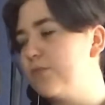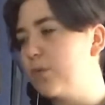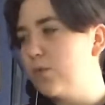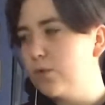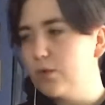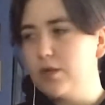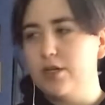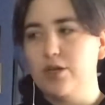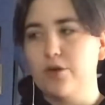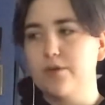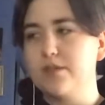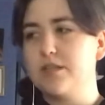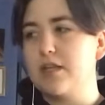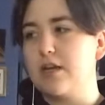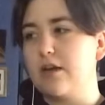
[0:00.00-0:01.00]
All I know
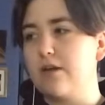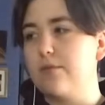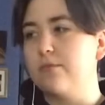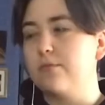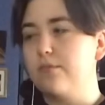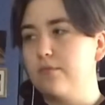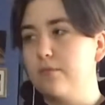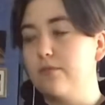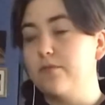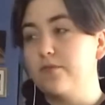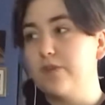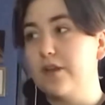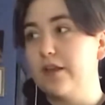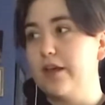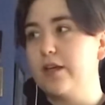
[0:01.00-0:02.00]
is that I'm
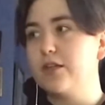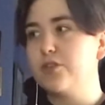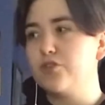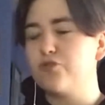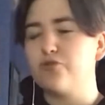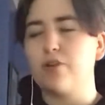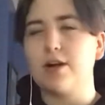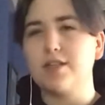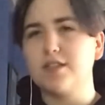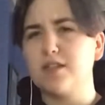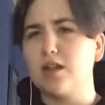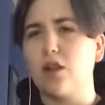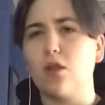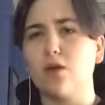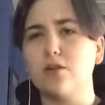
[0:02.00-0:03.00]
feeling stressed a
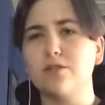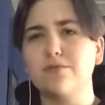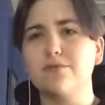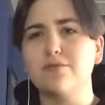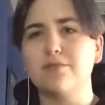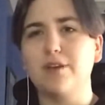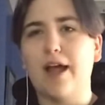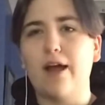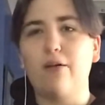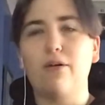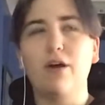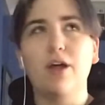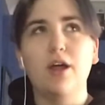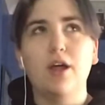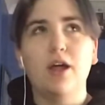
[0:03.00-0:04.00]
lot now,
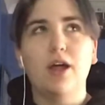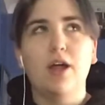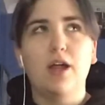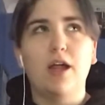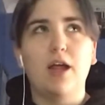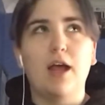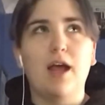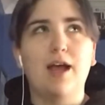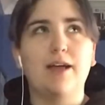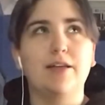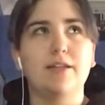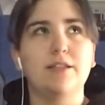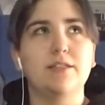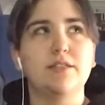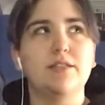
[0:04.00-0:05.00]

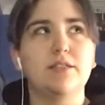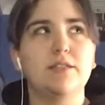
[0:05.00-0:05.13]
and